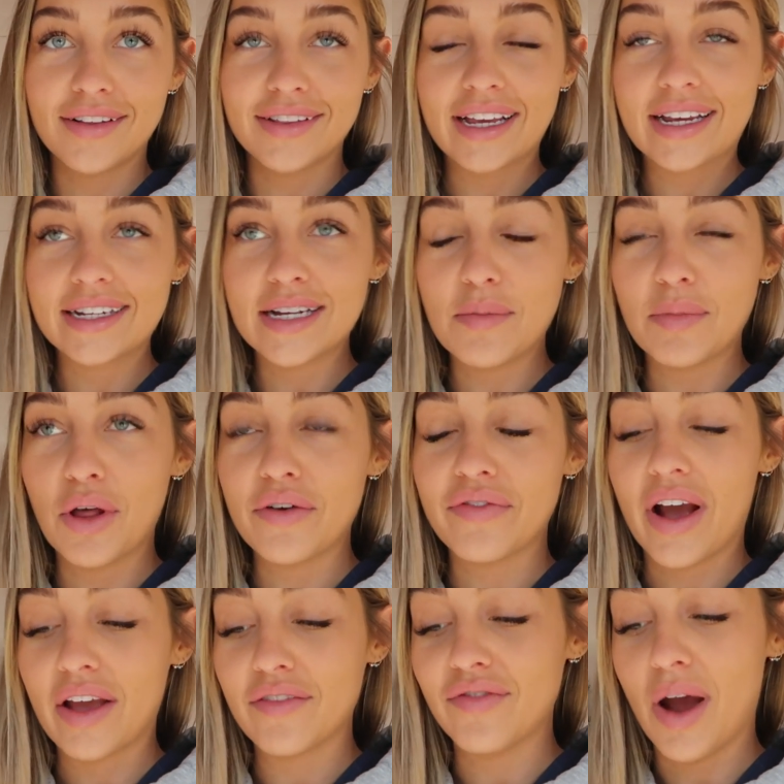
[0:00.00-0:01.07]
I'll link it down below if
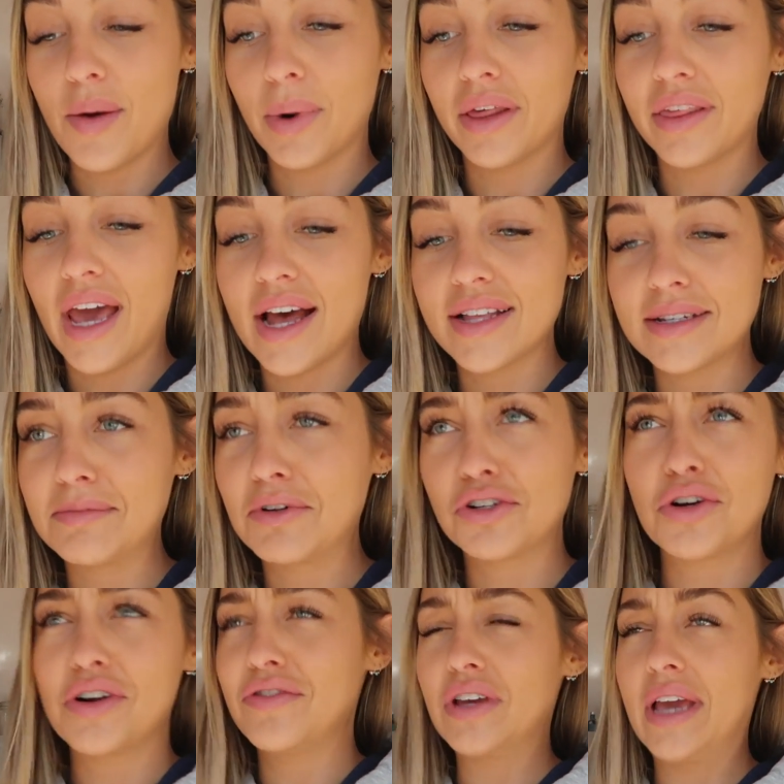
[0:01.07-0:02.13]
I can find one of the ads. I'm not
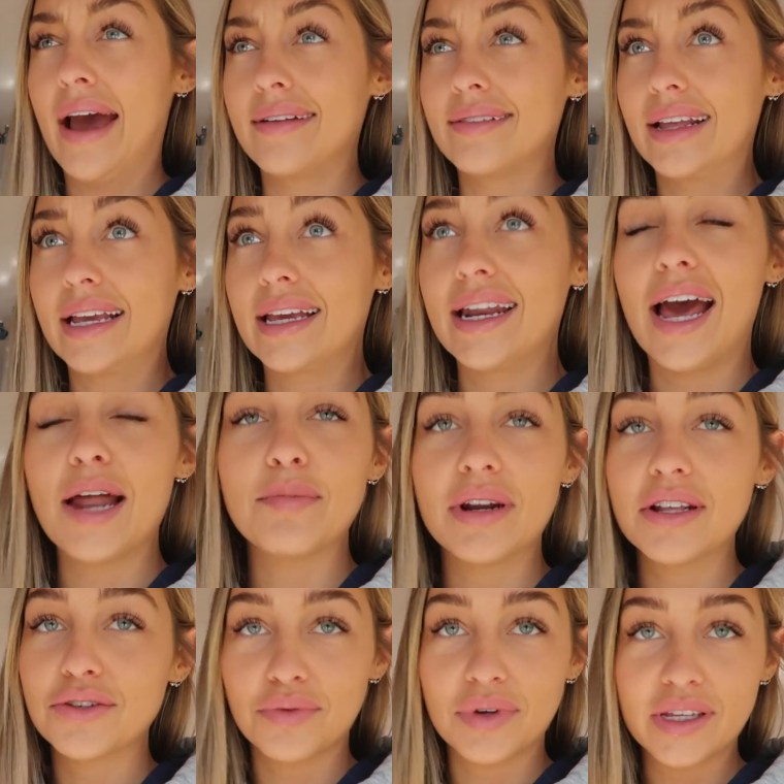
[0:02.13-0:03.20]
sure if you can link an ad, but
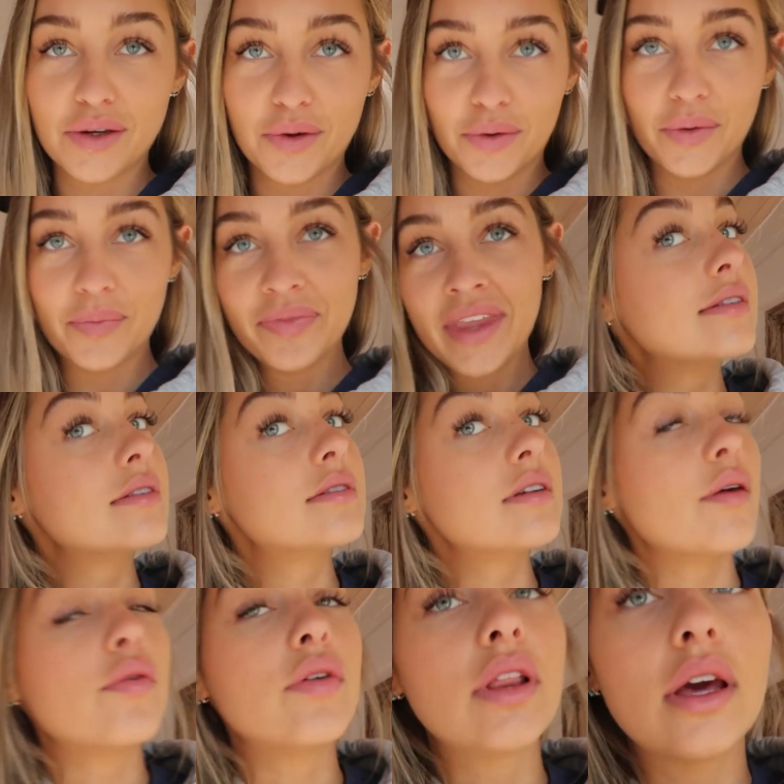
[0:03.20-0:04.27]
it's really cool. This is
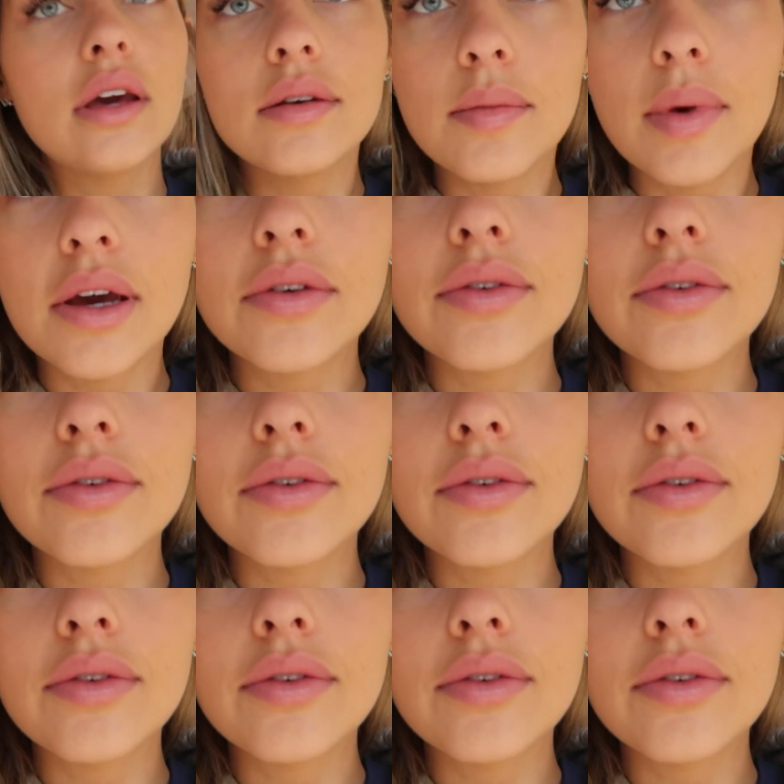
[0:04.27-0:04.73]
definitely my